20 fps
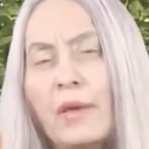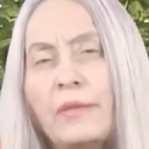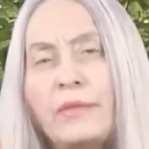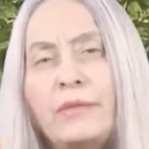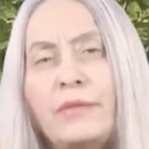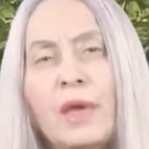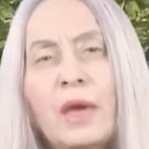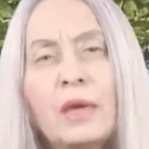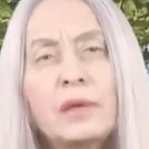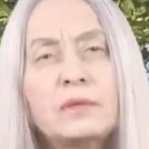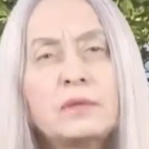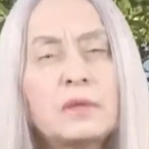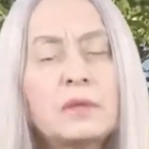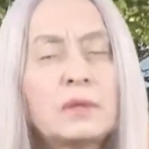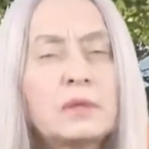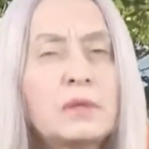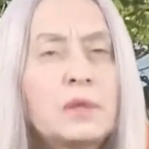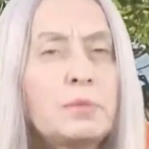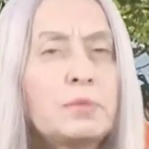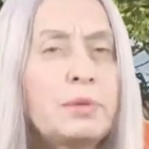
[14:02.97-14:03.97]
That
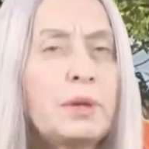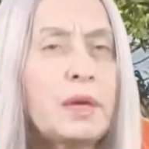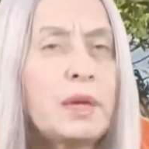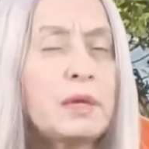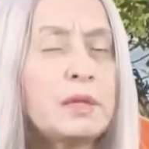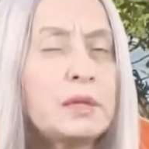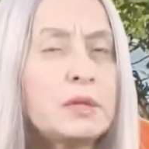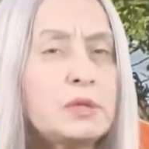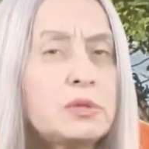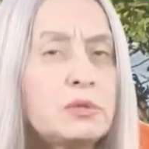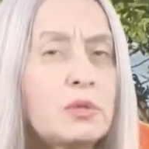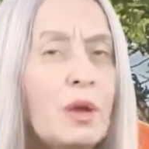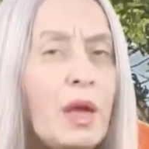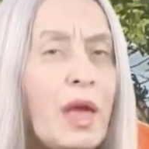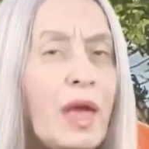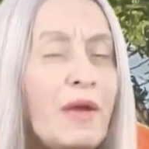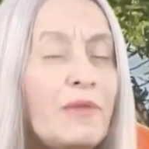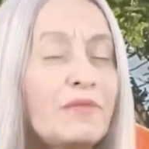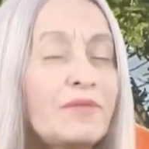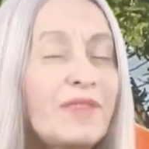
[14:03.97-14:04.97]
the plan is to
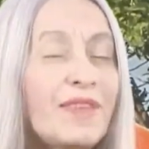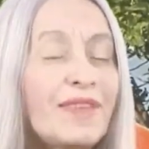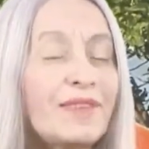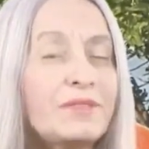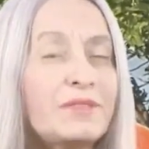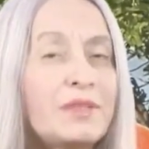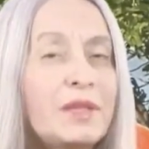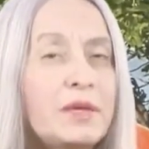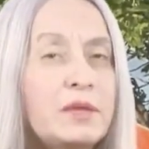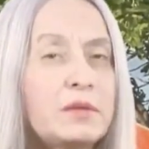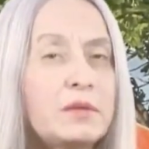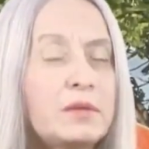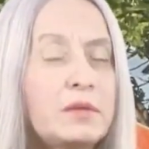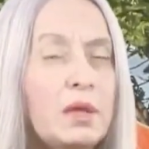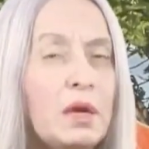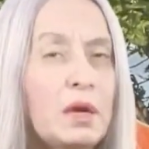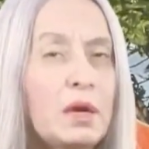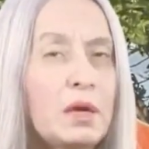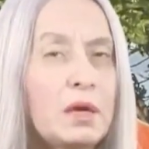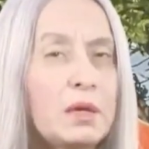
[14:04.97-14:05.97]
have the
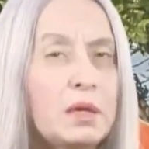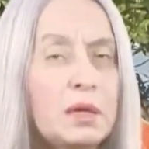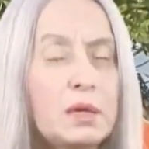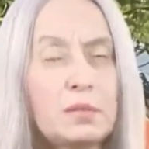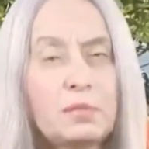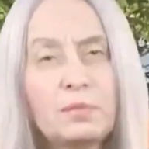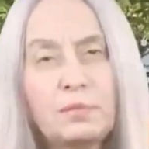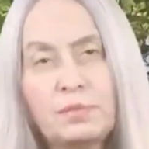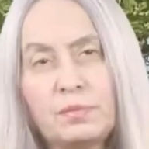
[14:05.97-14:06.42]
entire